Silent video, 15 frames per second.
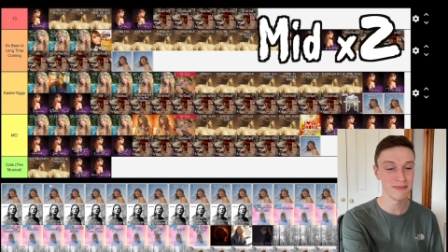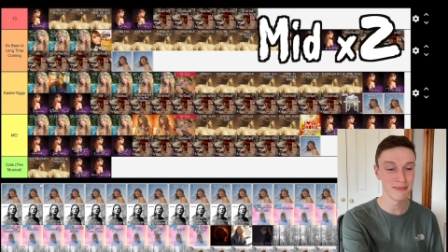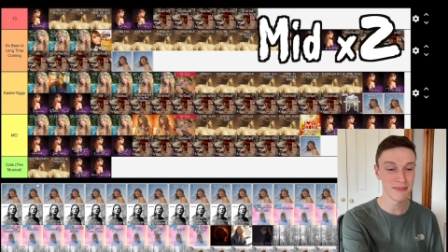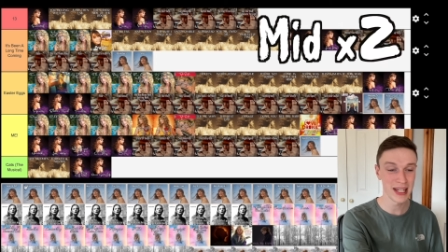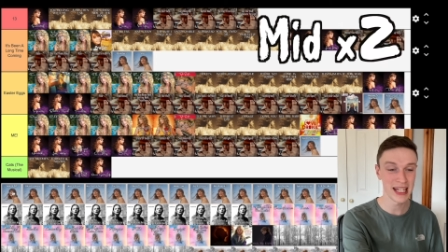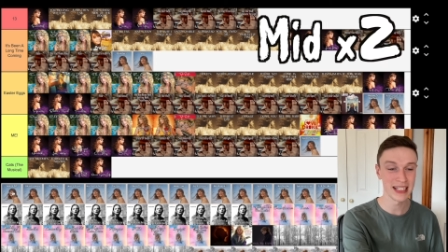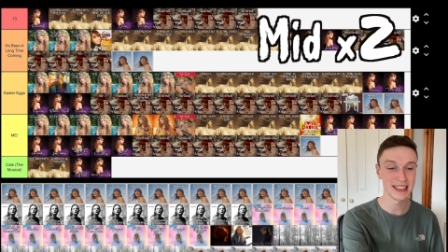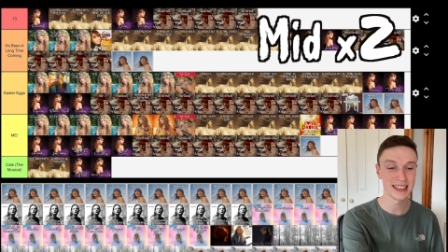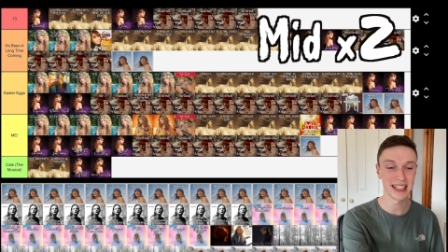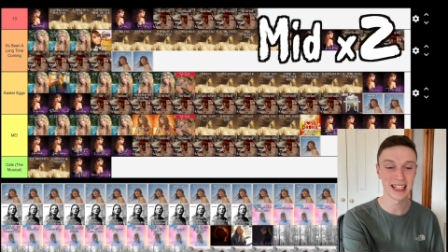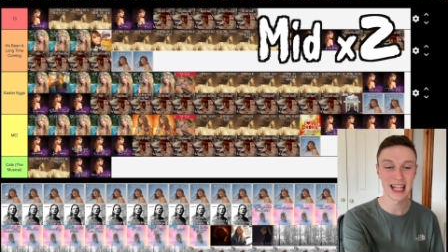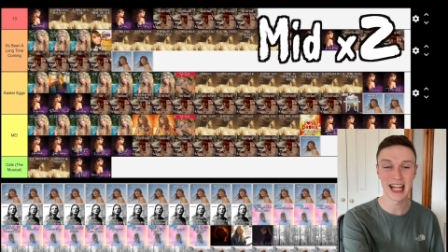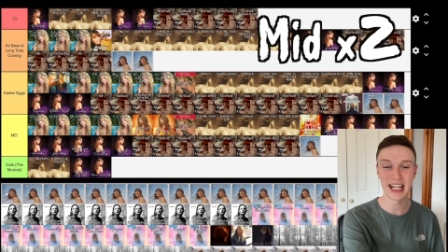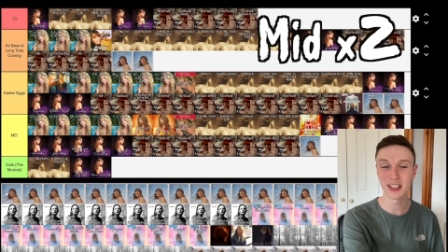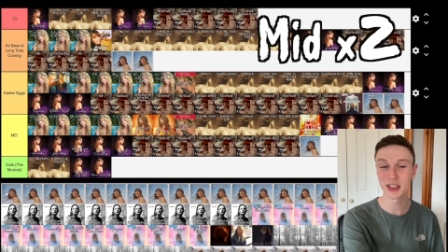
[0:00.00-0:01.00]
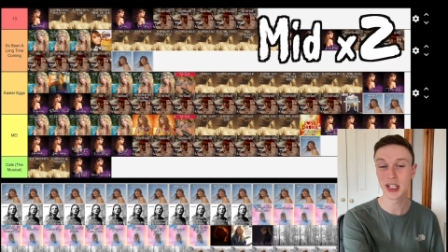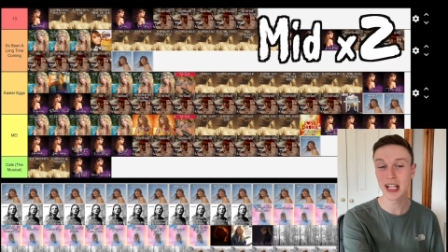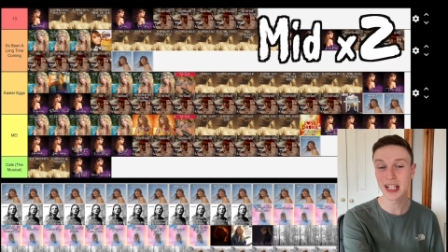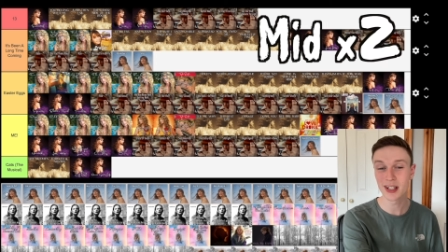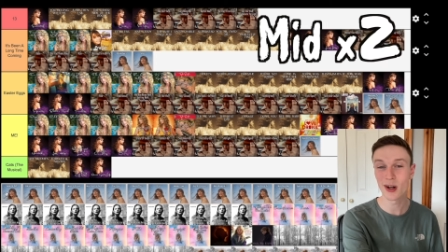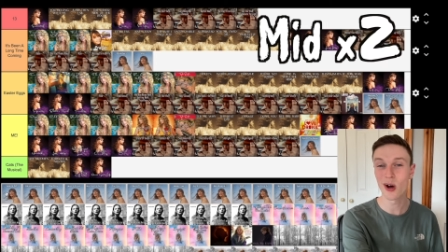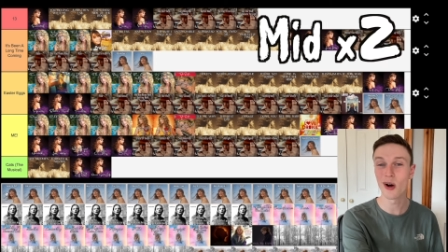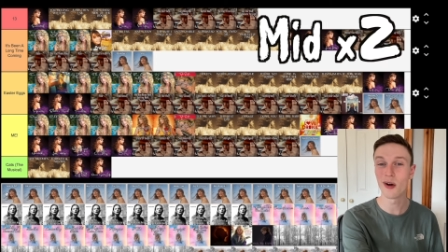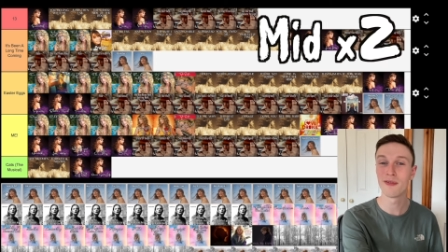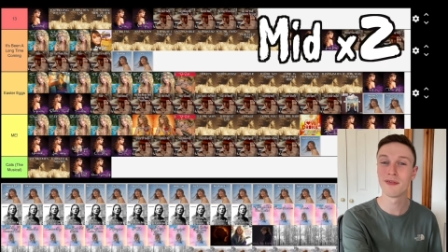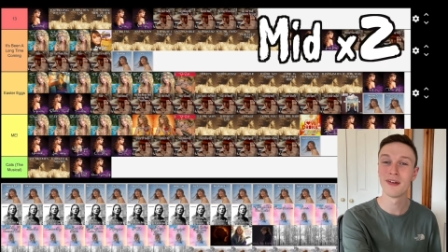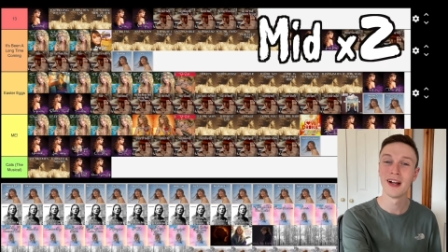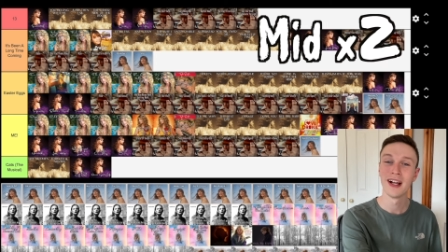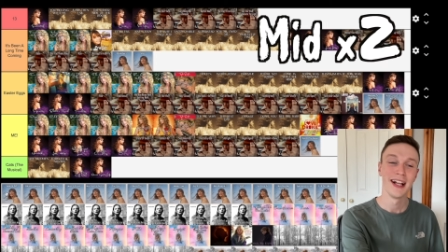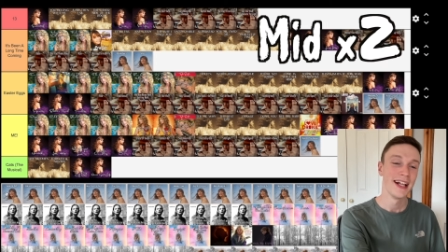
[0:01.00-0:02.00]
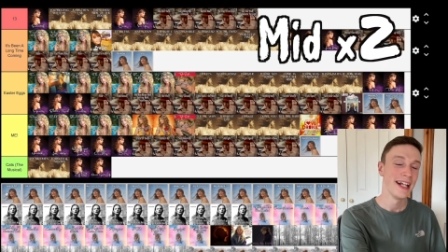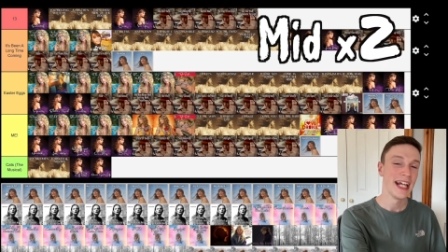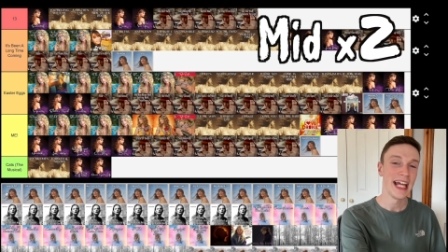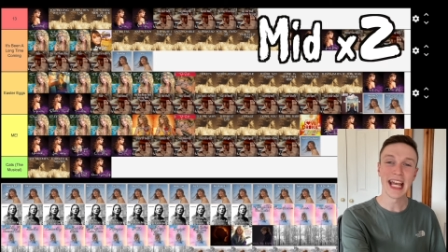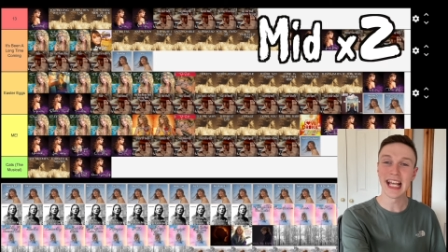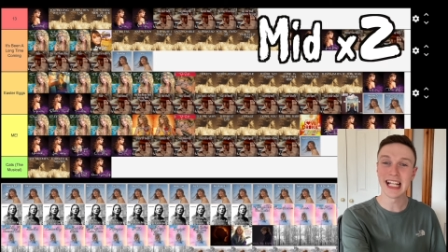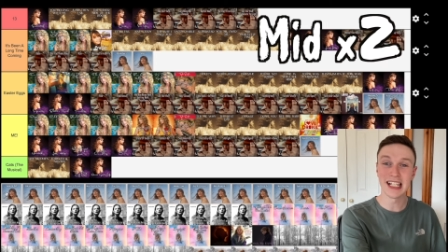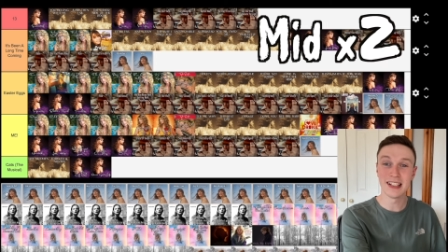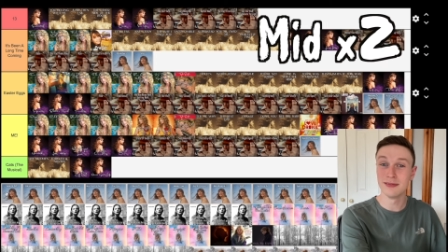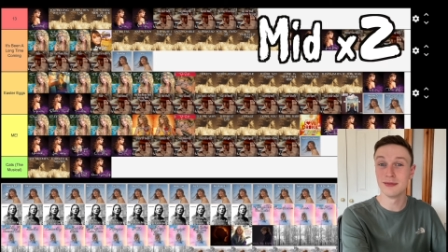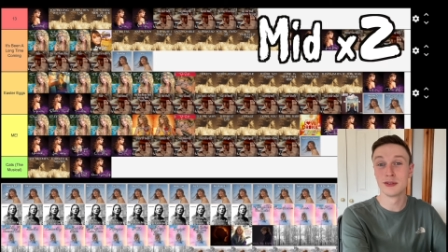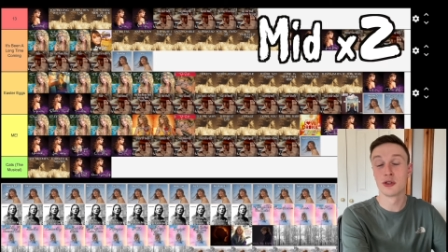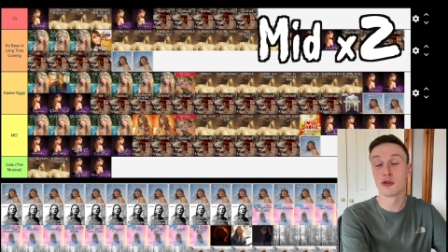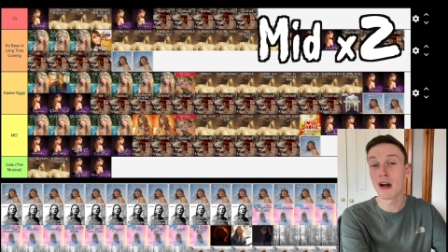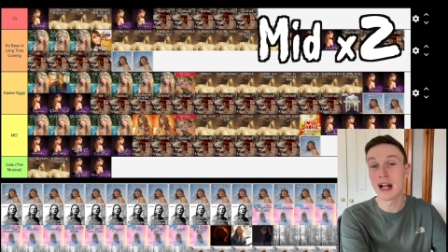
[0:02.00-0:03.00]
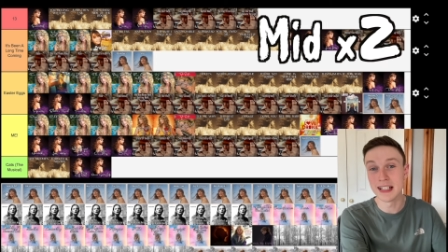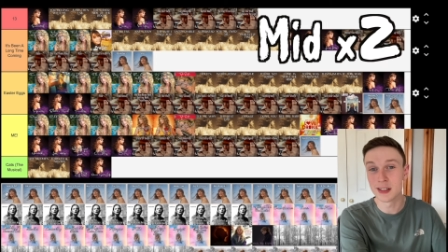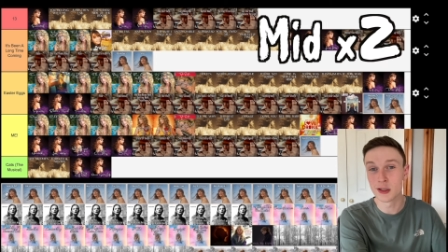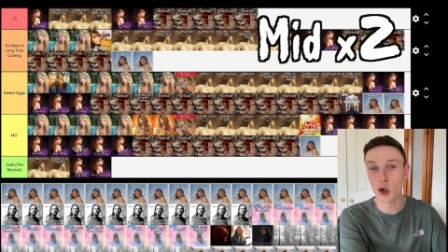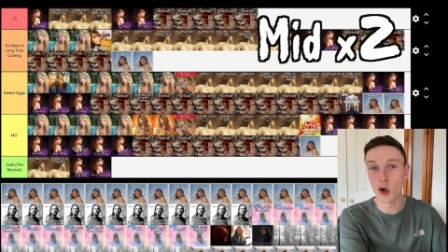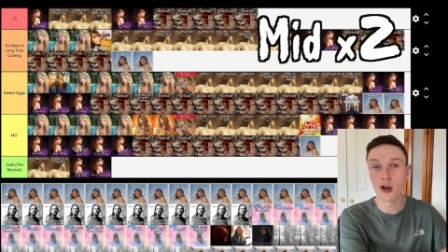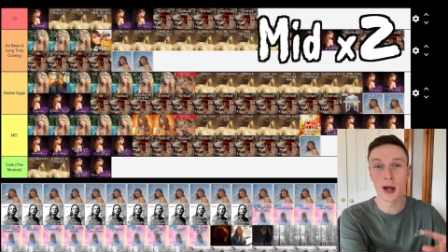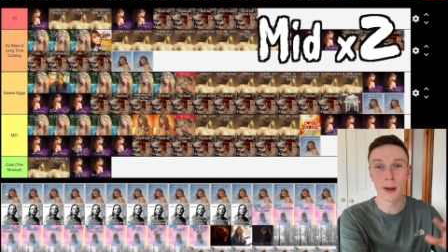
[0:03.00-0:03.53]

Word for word: mid again, Shake It Off, great song,